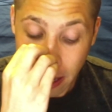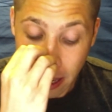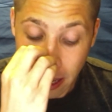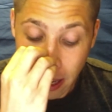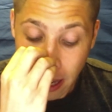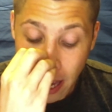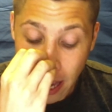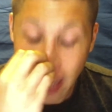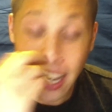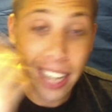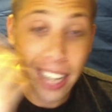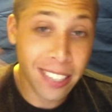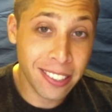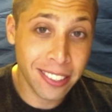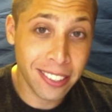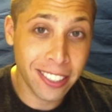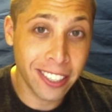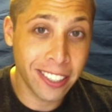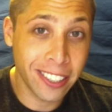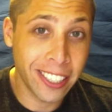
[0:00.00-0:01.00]
And
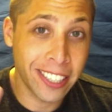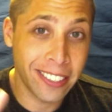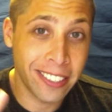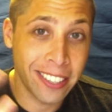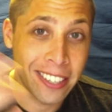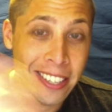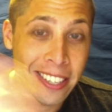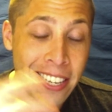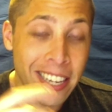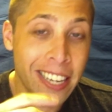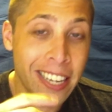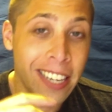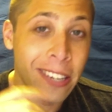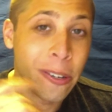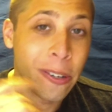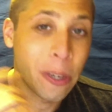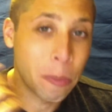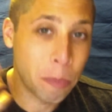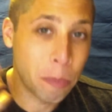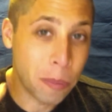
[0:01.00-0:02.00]
honestly, on the SAT, you
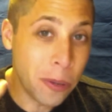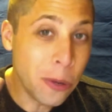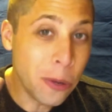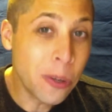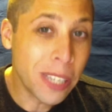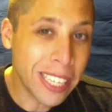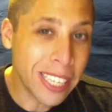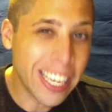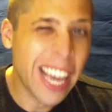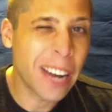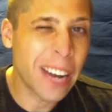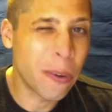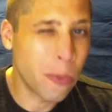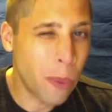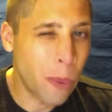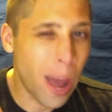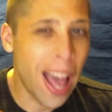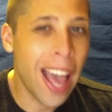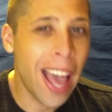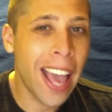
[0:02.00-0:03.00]
could you can get
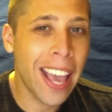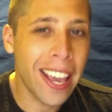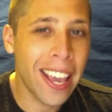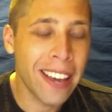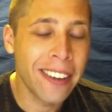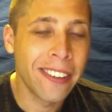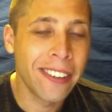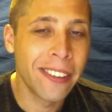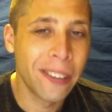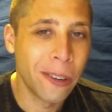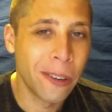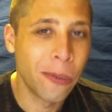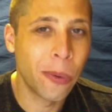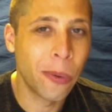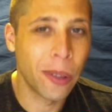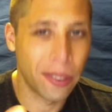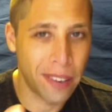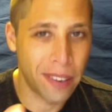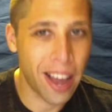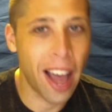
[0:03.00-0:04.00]
away
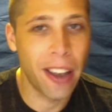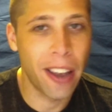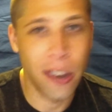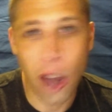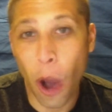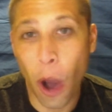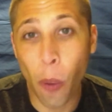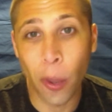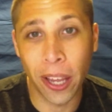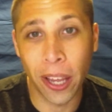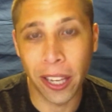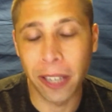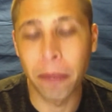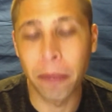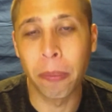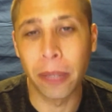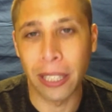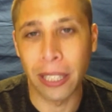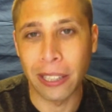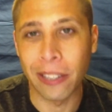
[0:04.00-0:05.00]
with not knowing
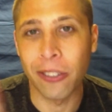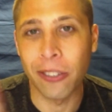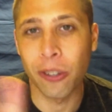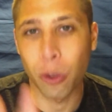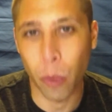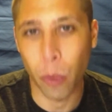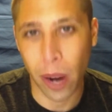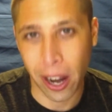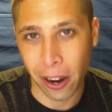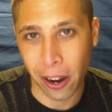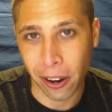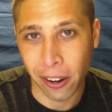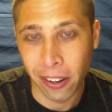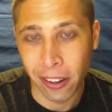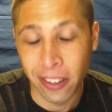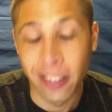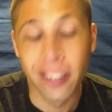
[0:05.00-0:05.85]
complete the square